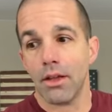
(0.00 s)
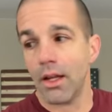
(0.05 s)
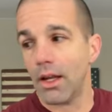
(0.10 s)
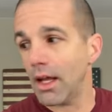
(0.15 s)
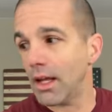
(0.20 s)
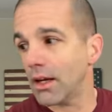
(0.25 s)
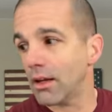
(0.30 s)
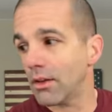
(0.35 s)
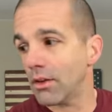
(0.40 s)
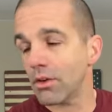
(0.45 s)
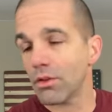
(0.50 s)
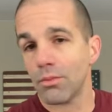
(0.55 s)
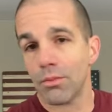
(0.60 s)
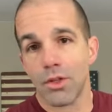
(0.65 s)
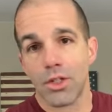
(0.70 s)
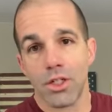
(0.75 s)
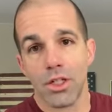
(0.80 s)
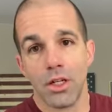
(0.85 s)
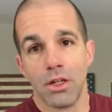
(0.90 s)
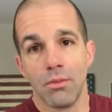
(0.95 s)
than any of those
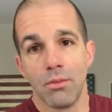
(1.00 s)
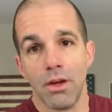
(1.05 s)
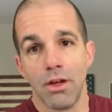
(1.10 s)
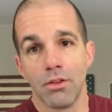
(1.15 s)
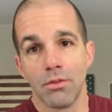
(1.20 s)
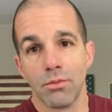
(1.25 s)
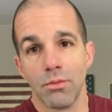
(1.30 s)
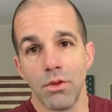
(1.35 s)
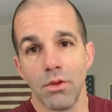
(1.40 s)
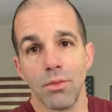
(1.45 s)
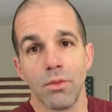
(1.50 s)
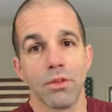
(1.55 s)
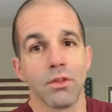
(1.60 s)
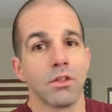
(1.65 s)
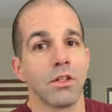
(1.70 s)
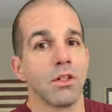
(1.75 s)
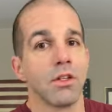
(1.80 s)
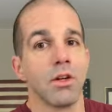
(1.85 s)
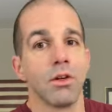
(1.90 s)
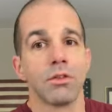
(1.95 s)
machine-based
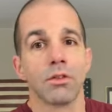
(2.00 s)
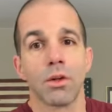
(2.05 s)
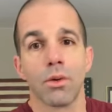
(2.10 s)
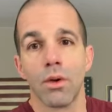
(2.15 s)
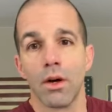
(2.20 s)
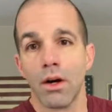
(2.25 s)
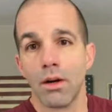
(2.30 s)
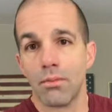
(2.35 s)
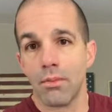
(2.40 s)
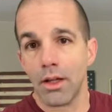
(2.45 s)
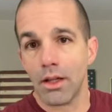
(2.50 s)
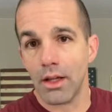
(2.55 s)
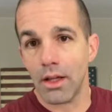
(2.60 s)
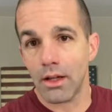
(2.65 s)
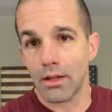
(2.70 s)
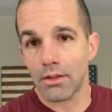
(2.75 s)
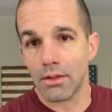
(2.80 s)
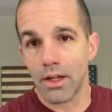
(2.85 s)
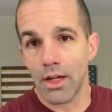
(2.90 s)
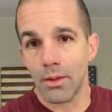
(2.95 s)
movements that don't require
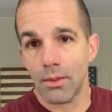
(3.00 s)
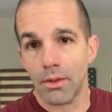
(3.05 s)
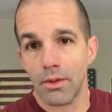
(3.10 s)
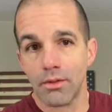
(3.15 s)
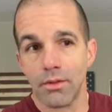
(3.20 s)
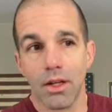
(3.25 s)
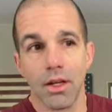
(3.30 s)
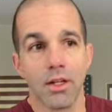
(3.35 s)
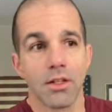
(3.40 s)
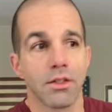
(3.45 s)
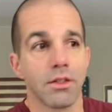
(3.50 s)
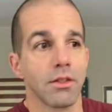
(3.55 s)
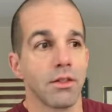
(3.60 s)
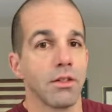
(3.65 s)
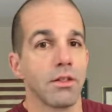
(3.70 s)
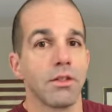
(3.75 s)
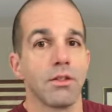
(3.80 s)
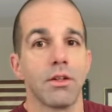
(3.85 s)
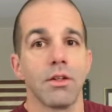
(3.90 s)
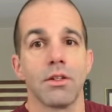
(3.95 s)
midline stabilization,
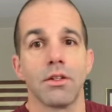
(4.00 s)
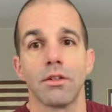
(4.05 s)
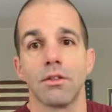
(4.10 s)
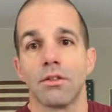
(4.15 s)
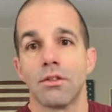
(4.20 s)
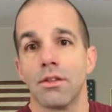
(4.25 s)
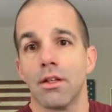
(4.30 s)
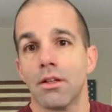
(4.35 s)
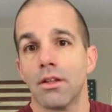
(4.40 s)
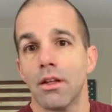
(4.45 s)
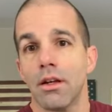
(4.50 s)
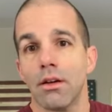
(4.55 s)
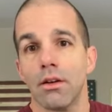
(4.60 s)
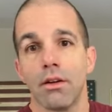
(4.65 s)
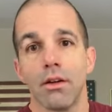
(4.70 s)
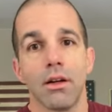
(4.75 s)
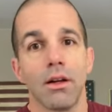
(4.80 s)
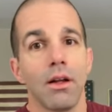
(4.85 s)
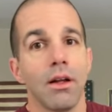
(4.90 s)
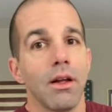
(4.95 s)
that you can just sit
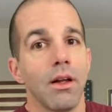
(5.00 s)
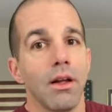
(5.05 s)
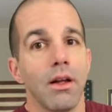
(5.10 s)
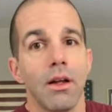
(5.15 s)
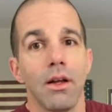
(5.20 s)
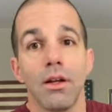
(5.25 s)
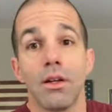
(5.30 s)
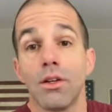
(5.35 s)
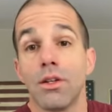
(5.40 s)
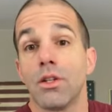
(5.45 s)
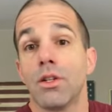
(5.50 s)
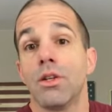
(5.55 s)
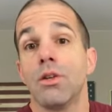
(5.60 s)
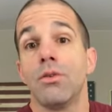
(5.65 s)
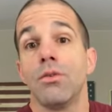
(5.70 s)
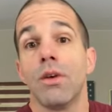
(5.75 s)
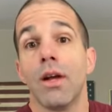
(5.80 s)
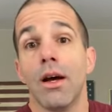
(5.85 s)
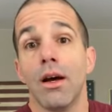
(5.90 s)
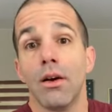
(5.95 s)
there and
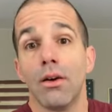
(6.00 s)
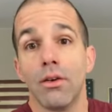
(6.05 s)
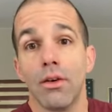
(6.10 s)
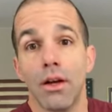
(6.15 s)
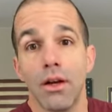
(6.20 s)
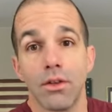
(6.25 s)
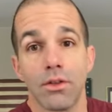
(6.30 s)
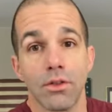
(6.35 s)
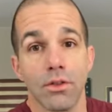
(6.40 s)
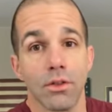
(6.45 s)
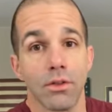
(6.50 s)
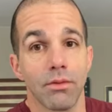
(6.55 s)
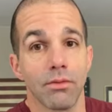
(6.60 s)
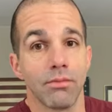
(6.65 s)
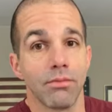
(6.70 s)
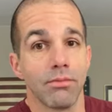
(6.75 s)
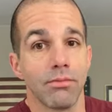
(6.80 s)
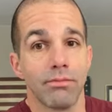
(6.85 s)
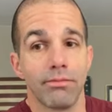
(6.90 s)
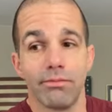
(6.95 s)
tune out as your
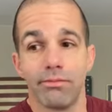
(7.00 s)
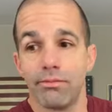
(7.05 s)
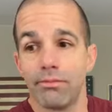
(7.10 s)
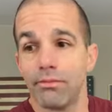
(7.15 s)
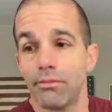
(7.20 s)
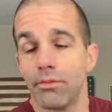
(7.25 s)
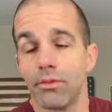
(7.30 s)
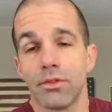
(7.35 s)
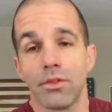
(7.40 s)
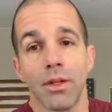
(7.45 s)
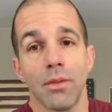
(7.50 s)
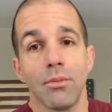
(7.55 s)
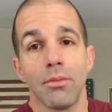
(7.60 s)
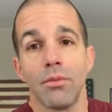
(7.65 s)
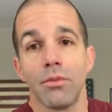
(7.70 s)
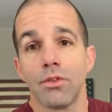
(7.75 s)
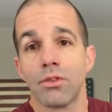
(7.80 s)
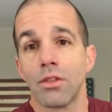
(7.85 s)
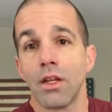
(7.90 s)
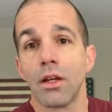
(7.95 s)

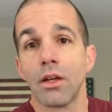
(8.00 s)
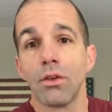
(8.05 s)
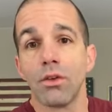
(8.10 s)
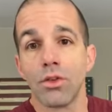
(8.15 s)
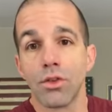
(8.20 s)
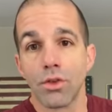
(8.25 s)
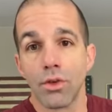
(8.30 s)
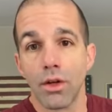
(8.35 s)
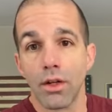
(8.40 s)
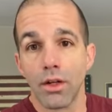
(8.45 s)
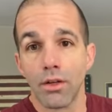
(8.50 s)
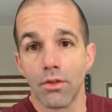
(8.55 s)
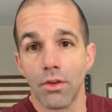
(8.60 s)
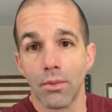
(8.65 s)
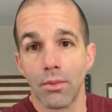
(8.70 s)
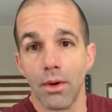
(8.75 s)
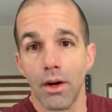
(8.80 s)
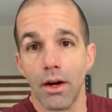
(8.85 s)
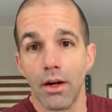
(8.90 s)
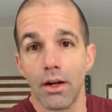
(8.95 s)
some single joint of
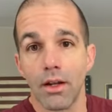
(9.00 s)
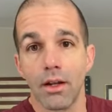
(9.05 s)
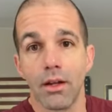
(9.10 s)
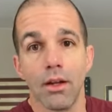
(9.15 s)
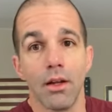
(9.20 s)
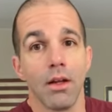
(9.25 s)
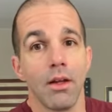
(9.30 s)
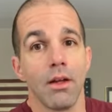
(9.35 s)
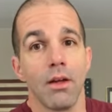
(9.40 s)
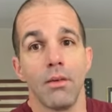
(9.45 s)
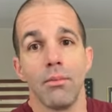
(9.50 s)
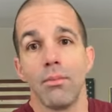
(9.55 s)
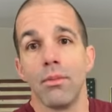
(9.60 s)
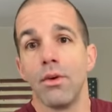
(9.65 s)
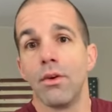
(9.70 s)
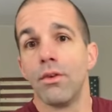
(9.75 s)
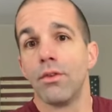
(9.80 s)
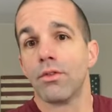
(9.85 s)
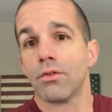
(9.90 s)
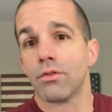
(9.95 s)
your body
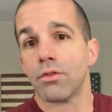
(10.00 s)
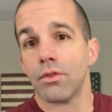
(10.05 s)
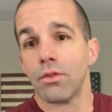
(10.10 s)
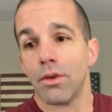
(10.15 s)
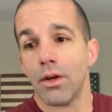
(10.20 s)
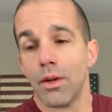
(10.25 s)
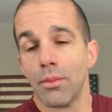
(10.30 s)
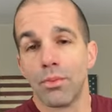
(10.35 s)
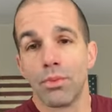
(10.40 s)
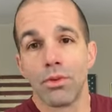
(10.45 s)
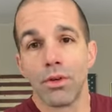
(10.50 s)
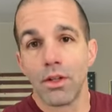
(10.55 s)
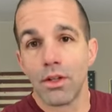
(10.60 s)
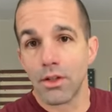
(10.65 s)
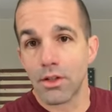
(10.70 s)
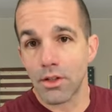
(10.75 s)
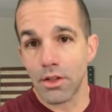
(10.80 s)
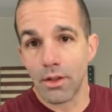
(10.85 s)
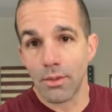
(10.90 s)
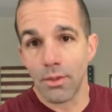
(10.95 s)
moves through a
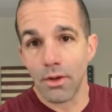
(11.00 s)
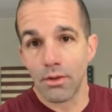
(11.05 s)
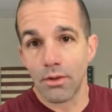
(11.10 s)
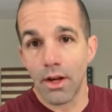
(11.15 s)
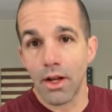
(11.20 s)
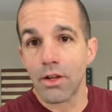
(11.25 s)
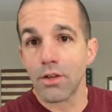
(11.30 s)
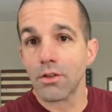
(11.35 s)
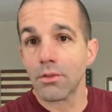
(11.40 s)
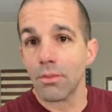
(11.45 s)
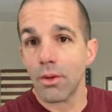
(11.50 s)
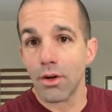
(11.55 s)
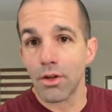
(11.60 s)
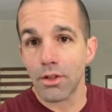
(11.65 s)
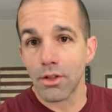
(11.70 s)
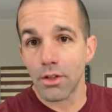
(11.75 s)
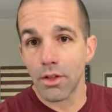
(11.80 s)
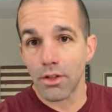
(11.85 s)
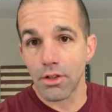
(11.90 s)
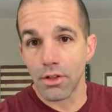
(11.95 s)
predetermined range of
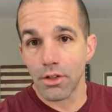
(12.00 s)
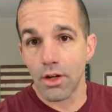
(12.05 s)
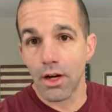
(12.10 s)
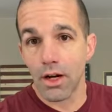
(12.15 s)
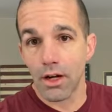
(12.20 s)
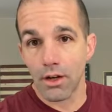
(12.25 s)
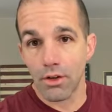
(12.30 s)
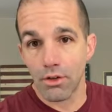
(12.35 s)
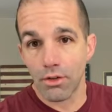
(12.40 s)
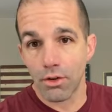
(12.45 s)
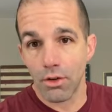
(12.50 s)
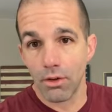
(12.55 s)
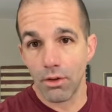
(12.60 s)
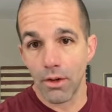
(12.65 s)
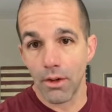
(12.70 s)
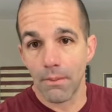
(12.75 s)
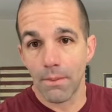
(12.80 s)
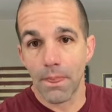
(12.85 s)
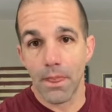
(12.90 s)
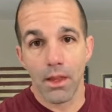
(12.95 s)
motion that you're not
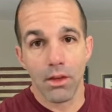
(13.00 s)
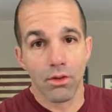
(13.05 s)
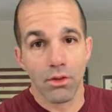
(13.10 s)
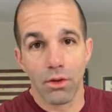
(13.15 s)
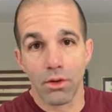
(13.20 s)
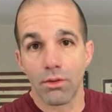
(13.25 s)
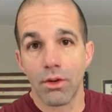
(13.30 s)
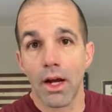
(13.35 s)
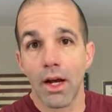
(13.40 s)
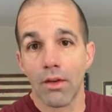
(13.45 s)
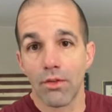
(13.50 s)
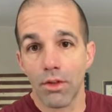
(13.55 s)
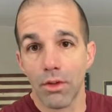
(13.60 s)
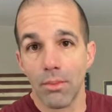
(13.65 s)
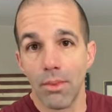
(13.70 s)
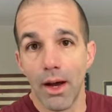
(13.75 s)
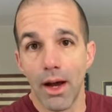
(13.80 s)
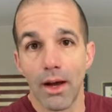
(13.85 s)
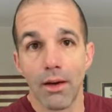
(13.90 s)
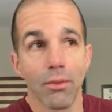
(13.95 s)
controlling. So right off
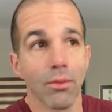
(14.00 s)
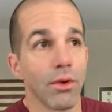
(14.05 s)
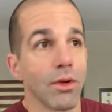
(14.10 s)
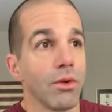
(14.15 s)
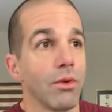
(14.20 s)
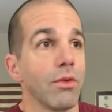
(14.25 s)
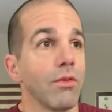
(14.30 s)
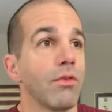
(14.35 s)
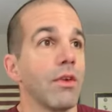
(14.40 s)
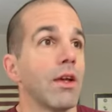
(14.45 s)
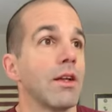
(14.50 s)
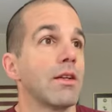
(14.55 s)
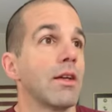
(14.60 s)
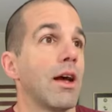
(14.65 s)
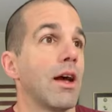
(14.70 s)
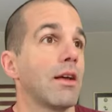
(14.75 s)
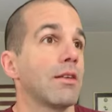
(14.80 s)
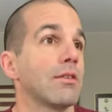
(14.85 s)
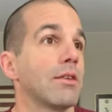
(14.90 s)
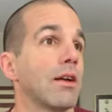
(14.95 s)
the bat, we're doing
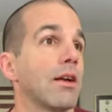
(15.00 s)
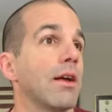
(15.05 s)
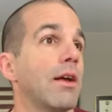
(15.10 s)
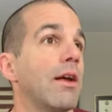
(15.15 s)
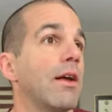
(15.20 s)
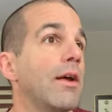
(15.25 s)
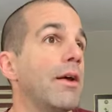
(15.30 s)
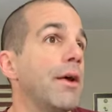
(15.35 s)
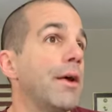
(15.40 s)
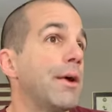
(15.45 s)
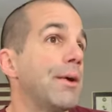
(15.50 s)
fantastic.